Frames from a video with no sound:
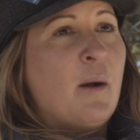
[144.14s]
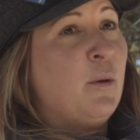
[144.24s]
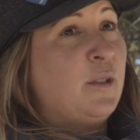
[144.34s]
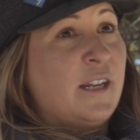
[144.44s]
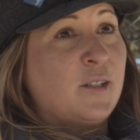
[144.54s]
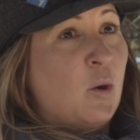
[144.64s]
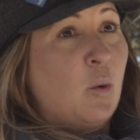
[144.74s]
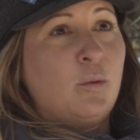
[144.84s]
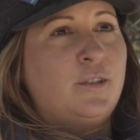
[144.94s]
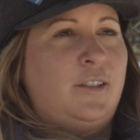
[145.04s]
couple of days
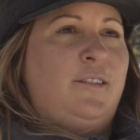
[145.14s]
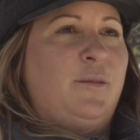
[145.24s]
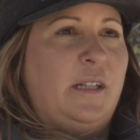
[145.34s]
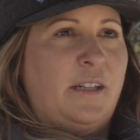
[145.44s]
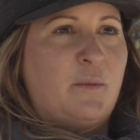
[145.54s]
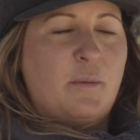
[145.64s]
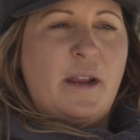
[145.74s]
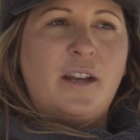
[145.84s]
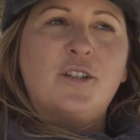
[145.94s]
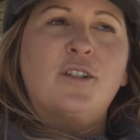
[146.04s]
old, really. We're
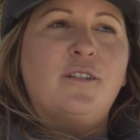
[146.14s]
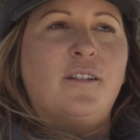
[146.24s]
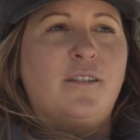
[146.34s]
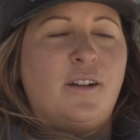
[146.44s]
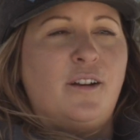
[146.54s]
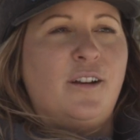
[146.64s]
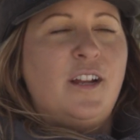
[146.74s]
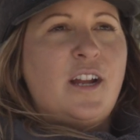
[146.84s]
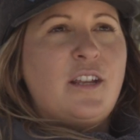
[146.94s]
making sure that they're